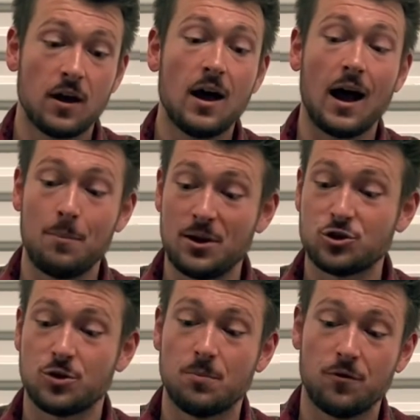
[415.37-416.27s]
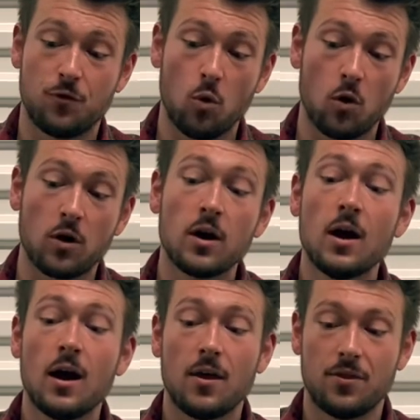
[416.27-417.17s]
I mentioned before
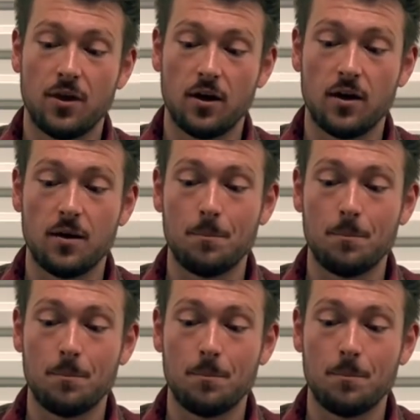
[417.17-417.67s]
the